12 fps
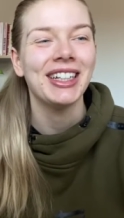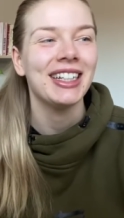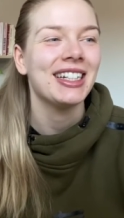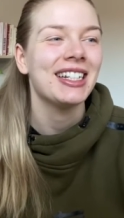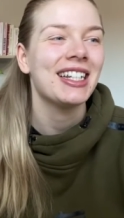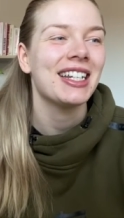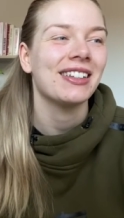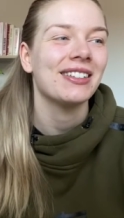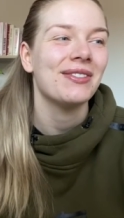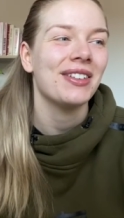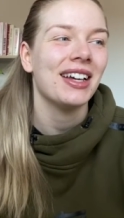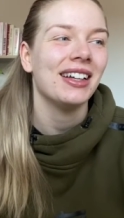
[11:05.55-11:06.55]
until
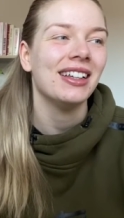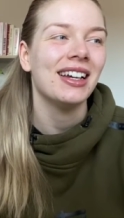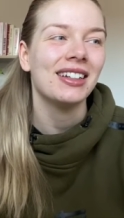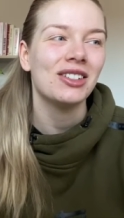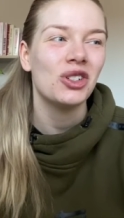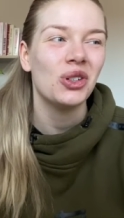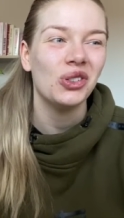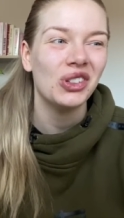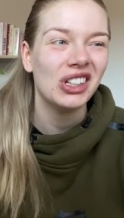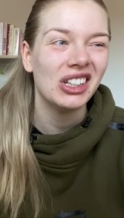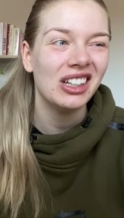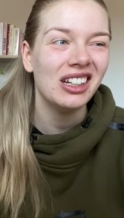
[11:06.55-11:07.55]
about like 2
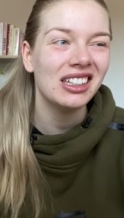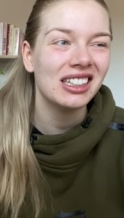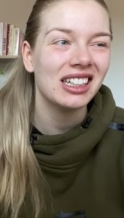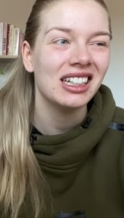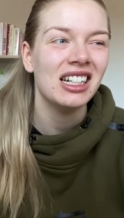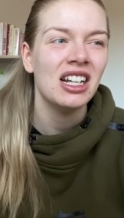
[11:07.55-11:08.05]
o'clock.